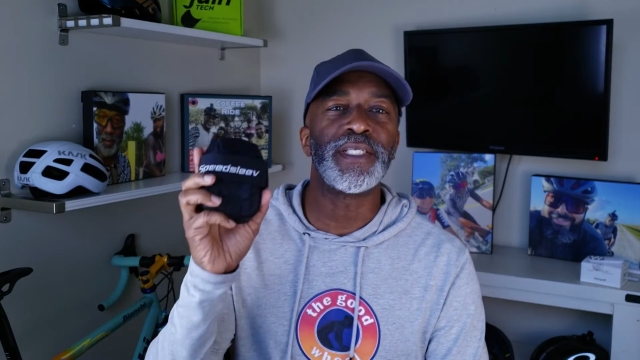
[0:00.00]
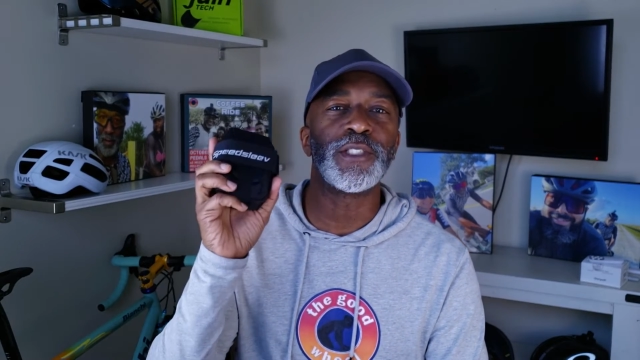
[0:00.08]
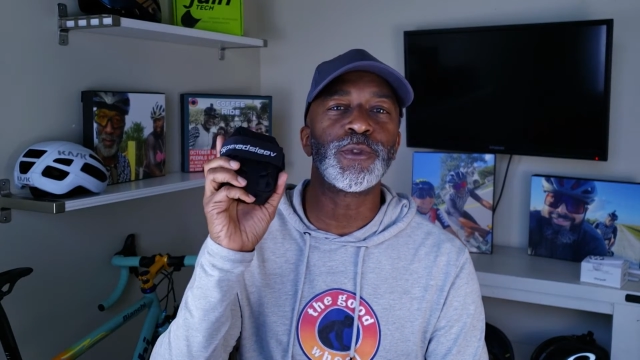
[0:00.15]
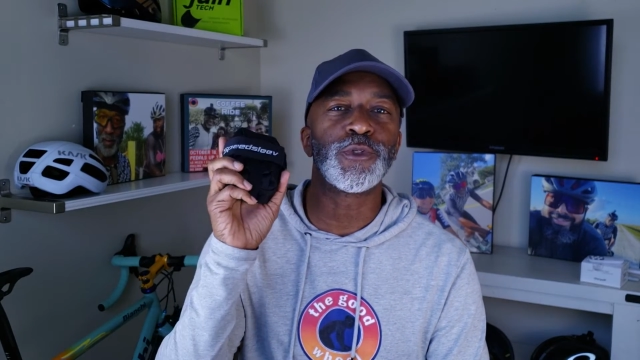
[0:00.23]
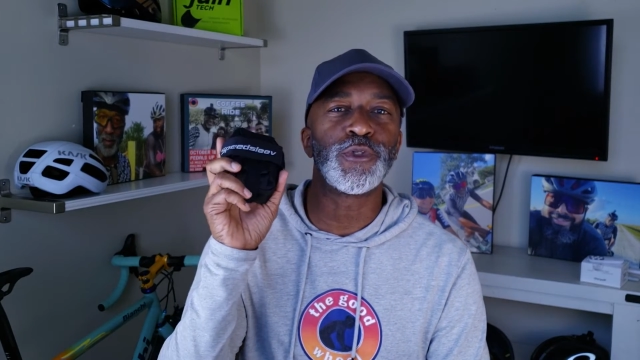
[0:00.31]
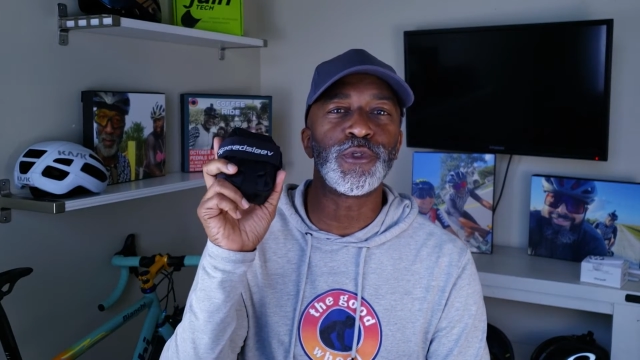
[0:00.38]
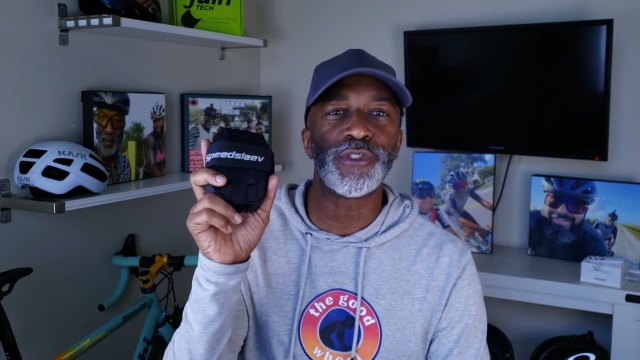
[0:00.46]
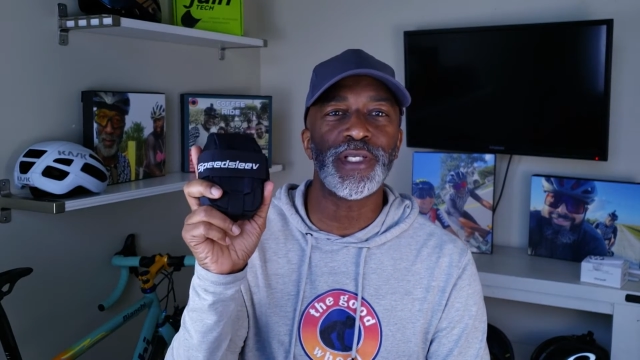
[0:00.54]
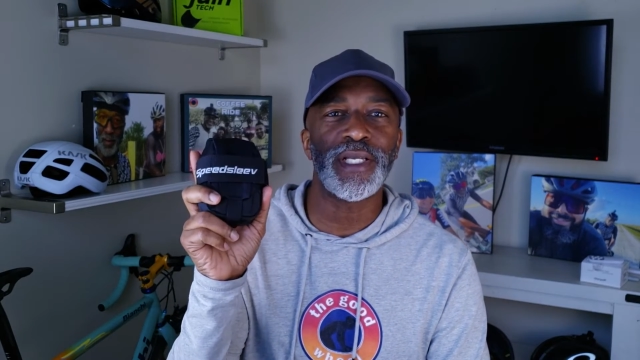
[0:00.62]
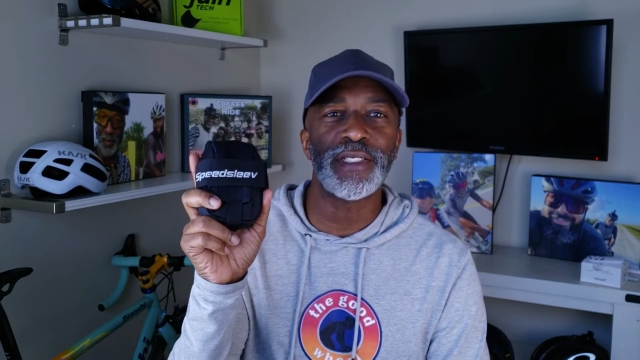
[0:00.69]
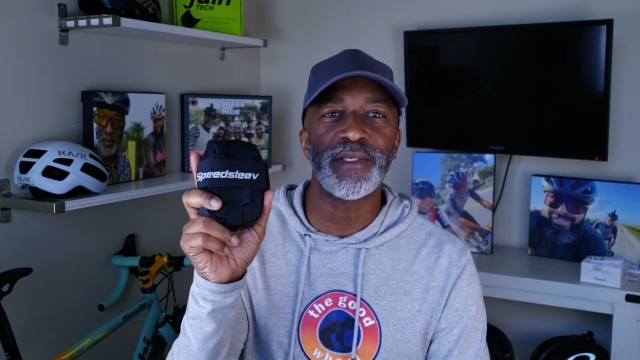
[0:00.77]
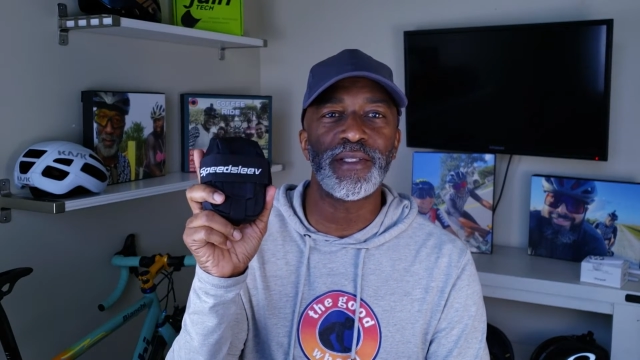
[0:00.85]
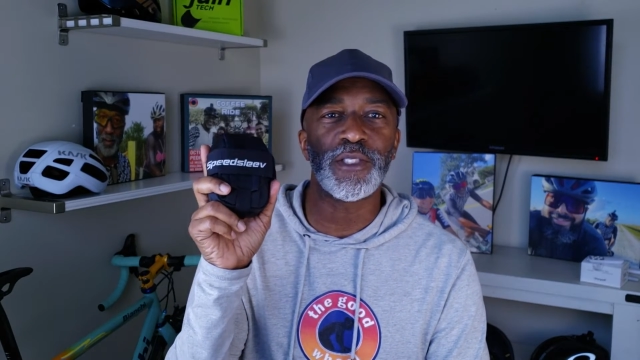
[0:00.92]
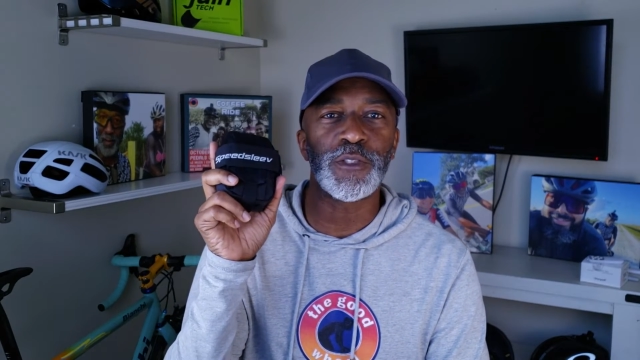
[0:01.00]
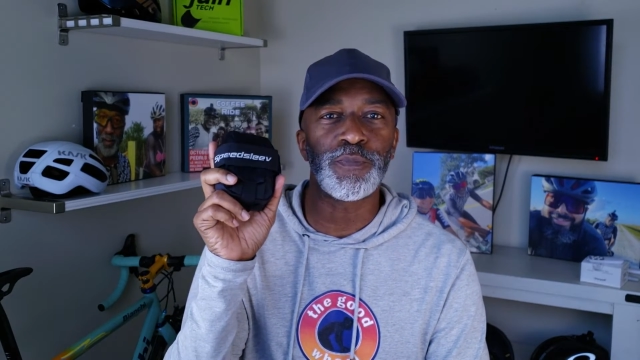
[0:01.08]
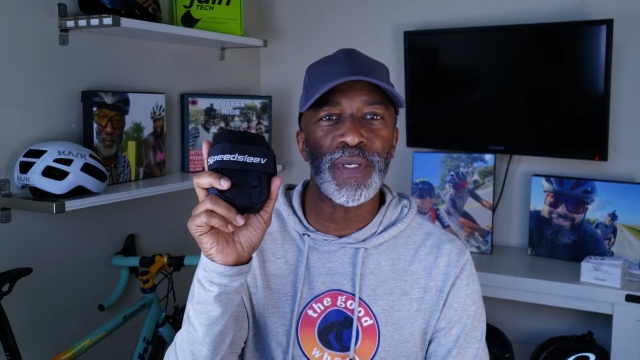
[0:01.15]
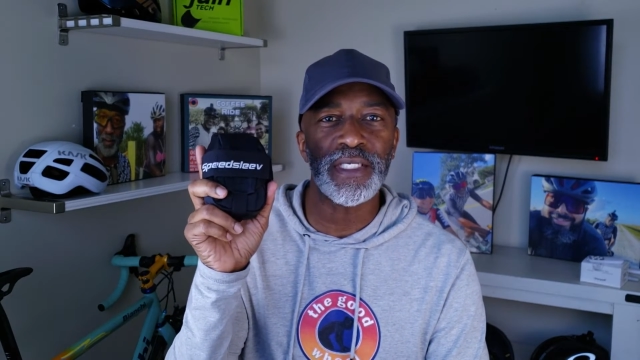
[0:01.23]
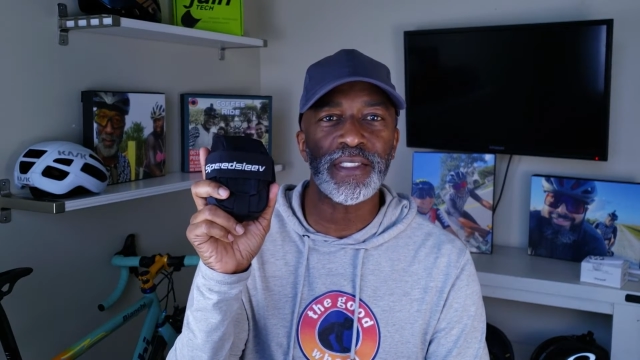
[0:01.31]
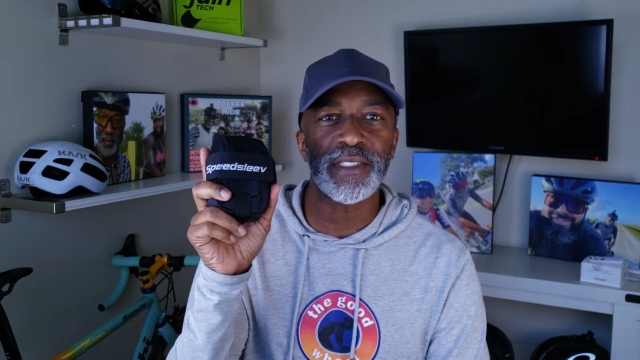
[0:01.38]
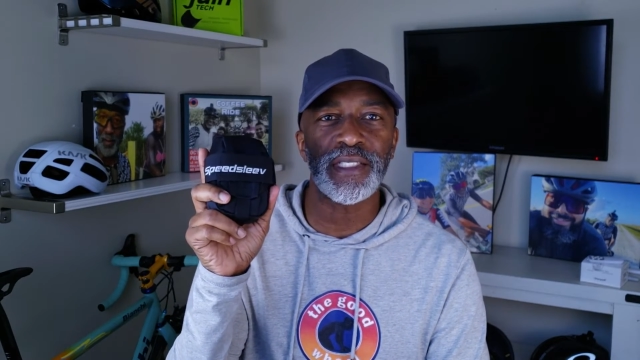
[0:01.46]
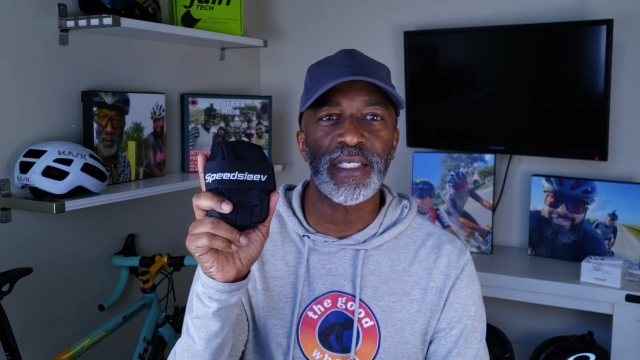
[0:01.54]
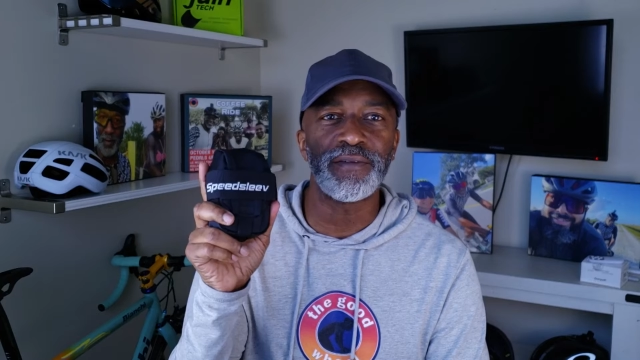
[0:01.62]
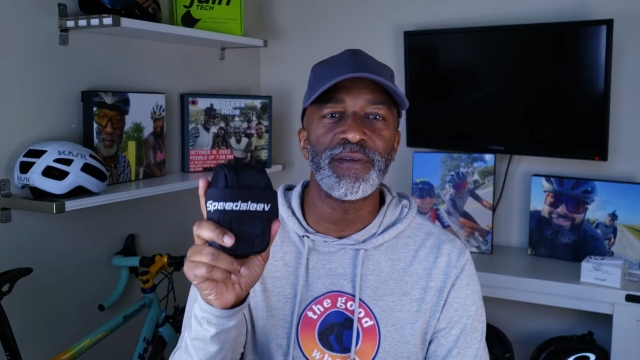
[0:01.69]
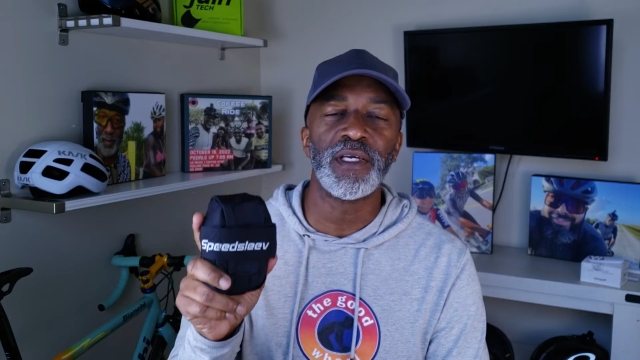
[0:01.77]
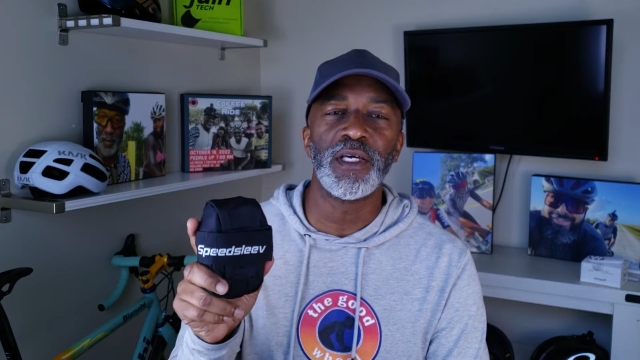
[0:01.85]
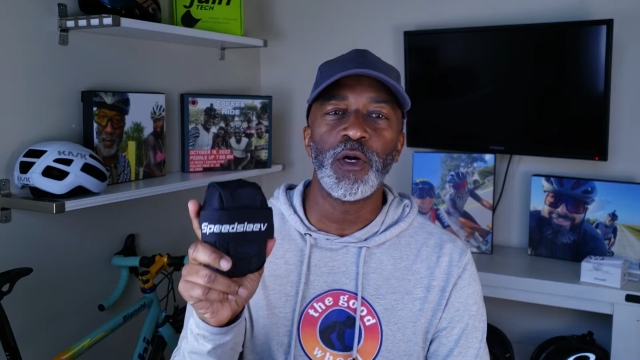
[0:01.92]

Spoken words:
introduced today to the SpeedSleev,